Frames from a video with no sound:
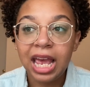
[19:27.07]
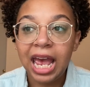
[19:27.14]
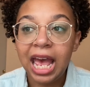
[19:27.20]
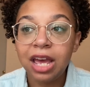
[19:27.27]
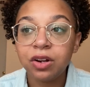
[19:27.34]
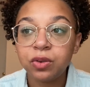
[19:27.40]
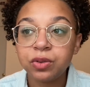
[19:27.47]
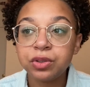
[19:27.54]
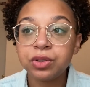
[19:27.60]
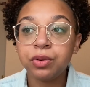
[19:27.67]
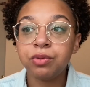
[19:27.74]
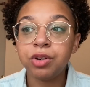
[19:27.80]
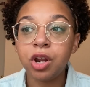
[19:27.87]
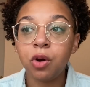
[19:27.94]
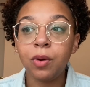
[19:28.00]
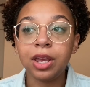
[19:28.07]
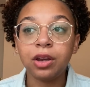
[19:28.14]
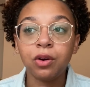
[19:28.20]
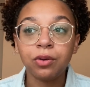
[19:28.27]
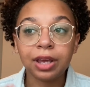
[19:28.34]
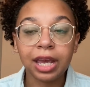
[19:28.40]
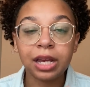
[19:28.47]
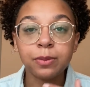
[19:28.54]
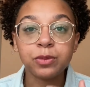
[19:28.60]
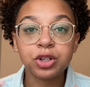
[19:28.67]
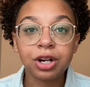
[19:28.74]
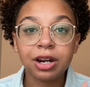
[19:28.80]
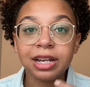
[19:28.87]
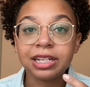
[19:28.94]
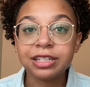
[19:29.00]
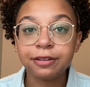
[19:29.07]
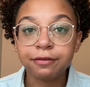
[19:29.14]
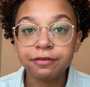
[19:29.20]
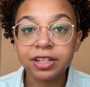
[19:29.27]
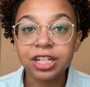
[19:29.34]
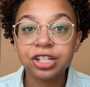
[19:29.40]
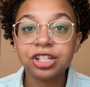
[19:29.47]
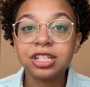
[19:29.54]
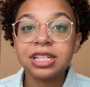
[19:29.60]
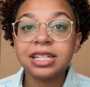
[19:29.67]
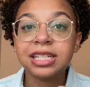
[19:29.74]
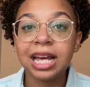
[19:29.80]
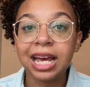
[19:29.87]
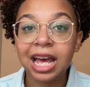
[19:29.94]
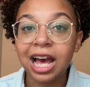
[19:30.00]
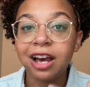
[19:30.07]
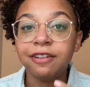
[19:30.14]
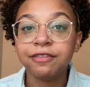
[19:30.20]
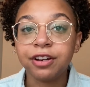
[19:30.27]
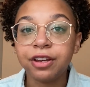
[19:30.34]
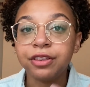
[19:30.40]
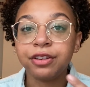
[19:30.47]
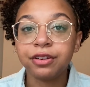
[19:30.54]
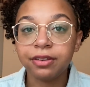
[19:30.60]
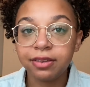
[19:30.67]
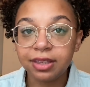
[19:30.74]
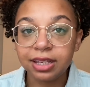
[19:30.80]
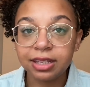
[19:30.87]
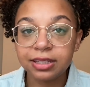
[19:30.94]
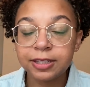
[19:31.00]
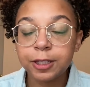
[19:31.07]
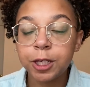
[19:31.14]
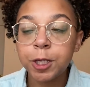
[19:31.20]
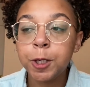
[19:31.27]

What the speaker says: and also knowing, okay, I'm trying to finish this, I have other things.